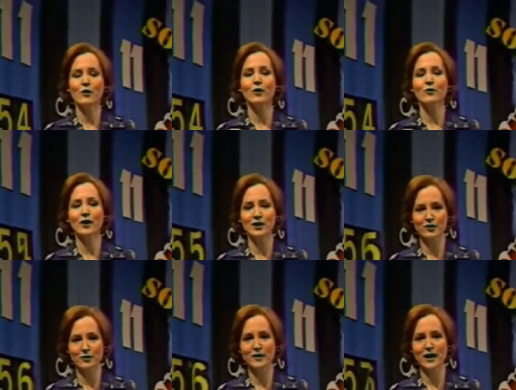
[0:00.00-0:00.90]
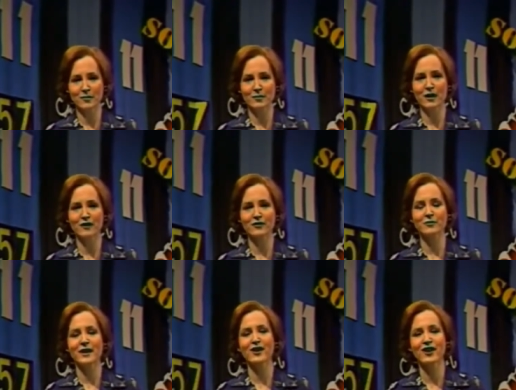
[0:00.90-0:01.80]
We want you to become a part of it
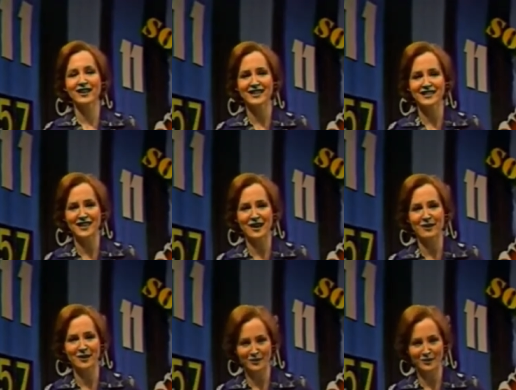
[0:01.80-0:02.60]
by calling us now at